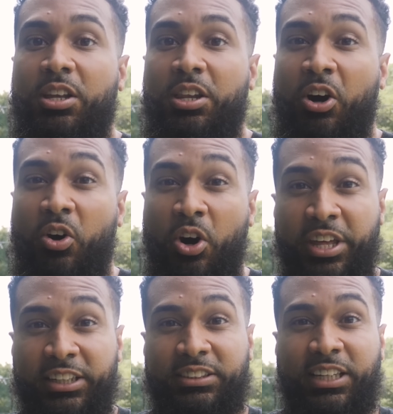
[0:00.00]
Now, all the
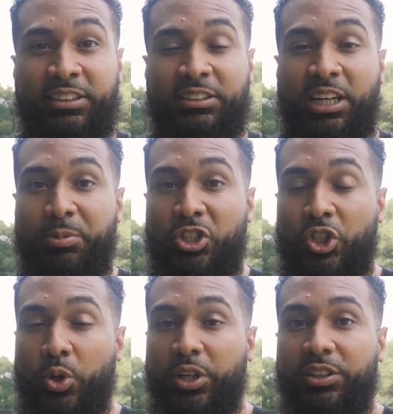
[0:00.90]
exercises I'll be
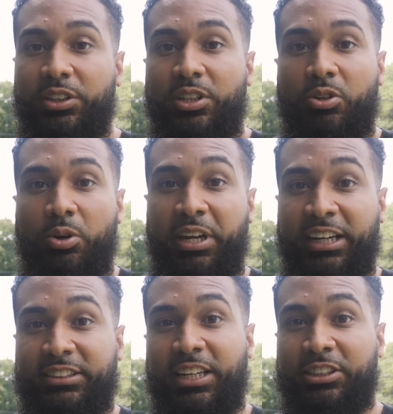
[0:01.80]
showing will be
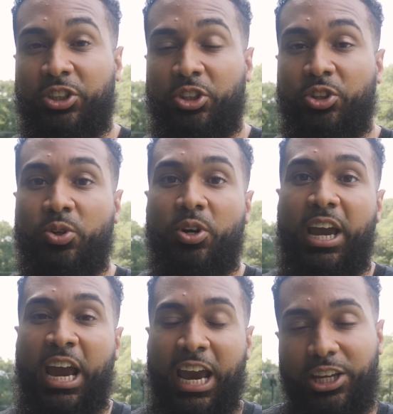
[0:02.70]
exercises you could do
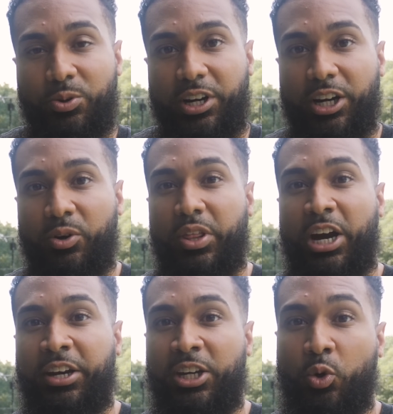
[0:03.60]
anywhere
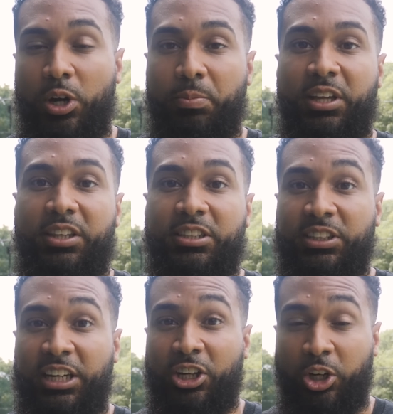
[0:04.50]
without any equipment.
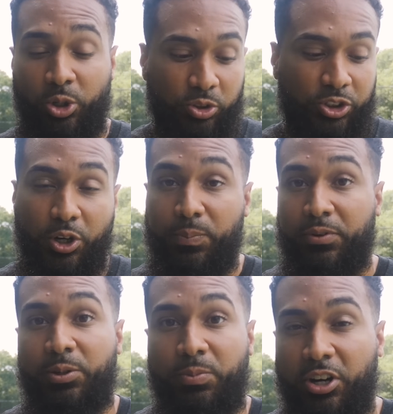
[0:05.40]
This includes no
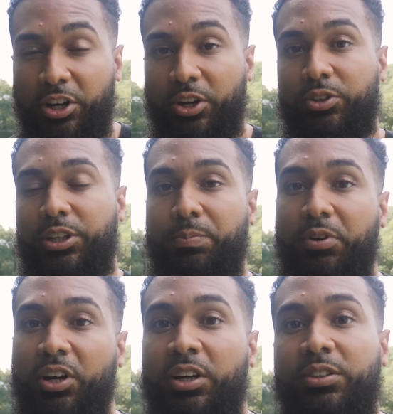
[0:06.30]
pull-up bar, no dip
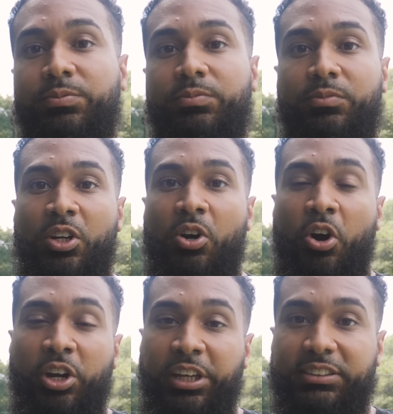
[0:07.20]
bar.
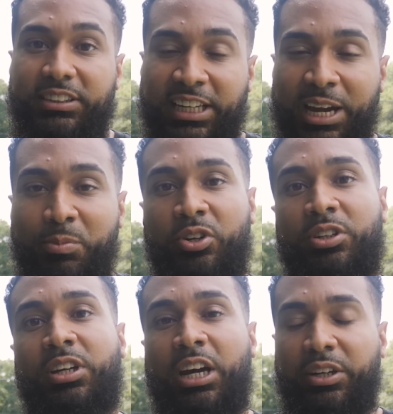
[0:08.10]
All you need is the timer
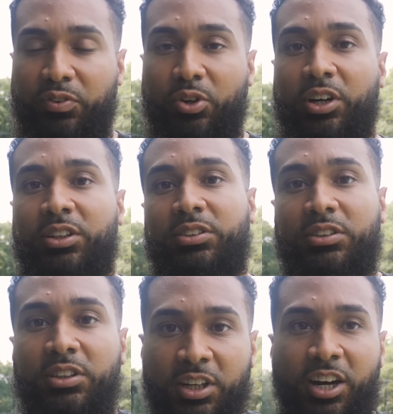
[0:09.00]
and the floor.
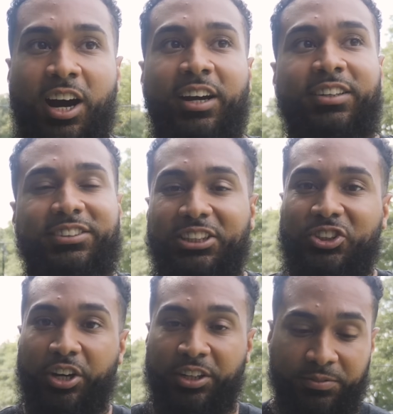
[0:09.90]
All right, let's get
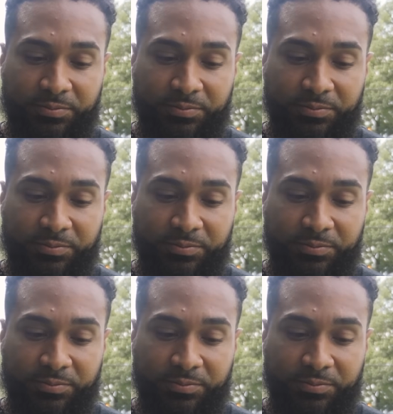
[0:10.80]
started.